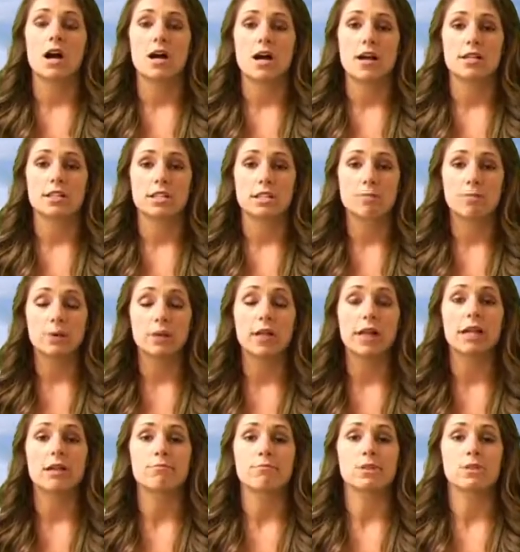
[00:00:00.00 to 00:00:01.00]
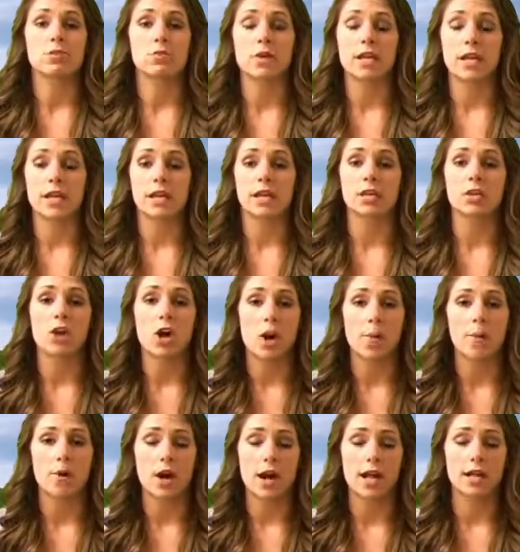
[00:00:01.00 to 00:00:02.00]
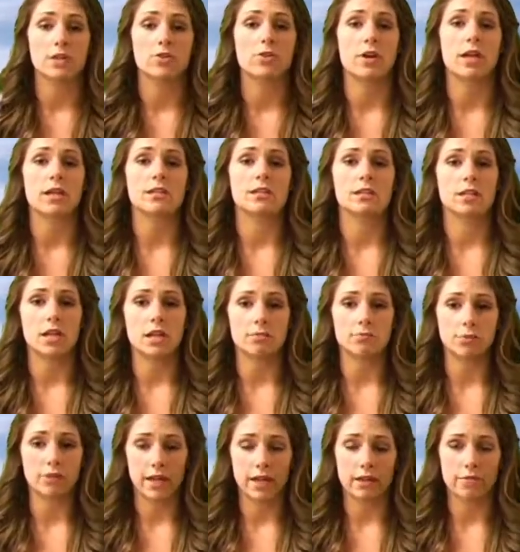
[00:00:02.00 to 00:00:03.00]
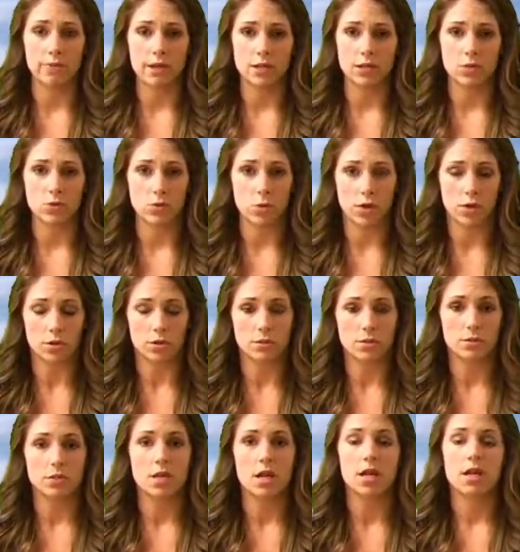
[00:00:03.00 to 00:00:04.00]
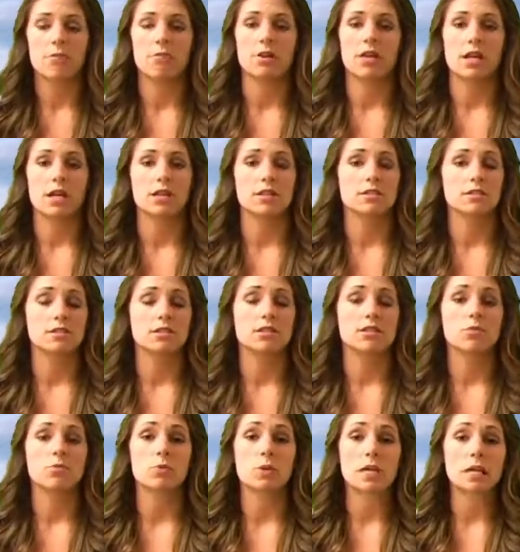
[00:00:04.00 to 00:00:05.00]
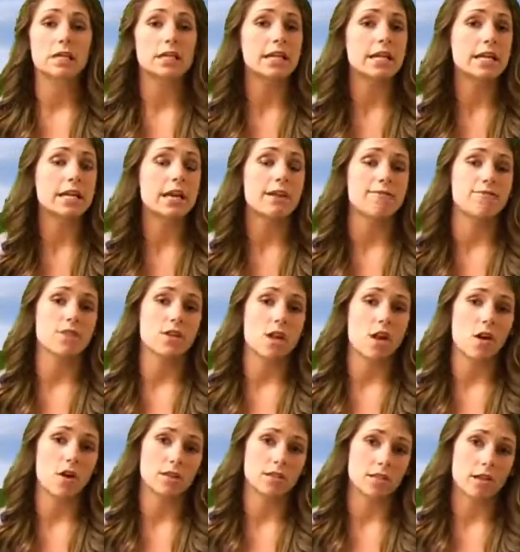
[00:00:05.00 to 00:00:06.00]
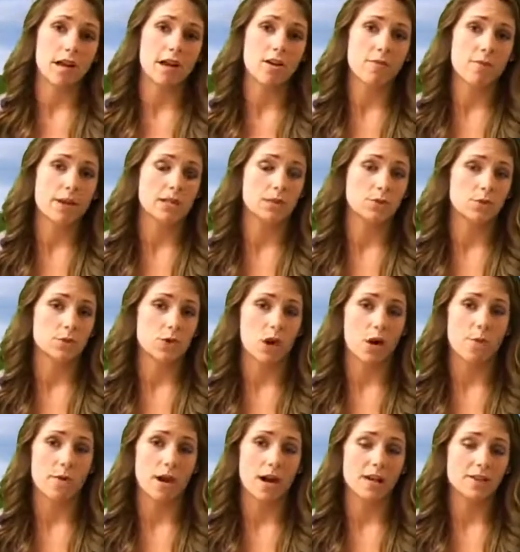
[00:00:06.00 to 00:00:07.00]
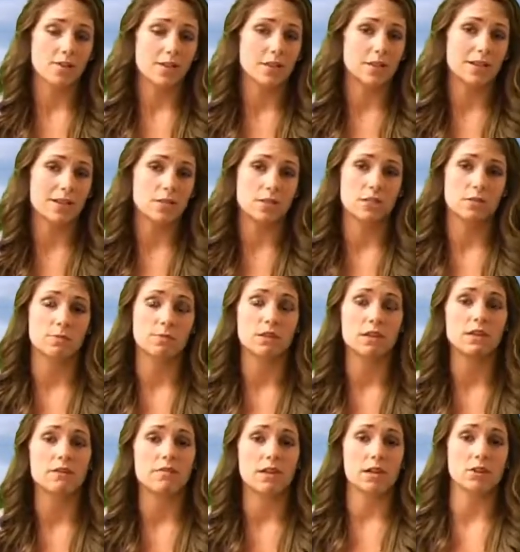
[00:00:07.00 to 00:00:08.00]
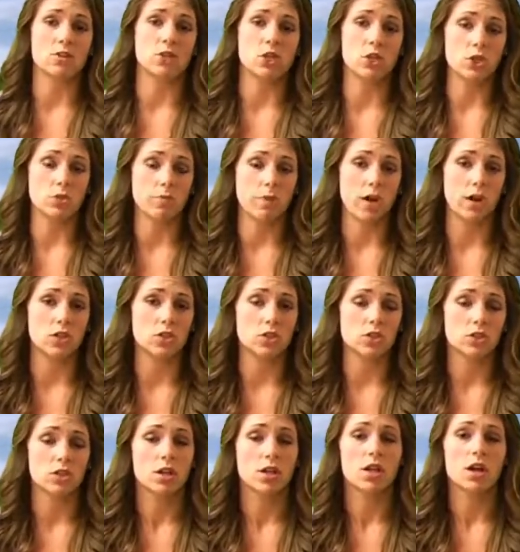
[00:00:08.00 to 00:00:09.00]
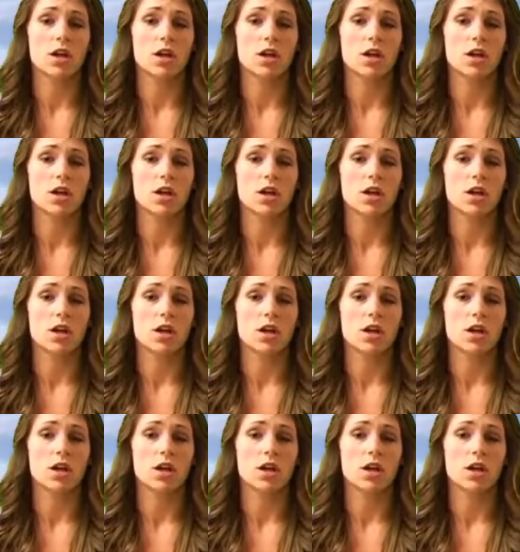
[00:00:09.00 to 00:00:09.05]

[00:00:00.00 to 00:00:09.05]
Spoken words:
a split between carbohydrates and plant-based oils, because really, if the entire base was carbohydrates, I just believe that's too much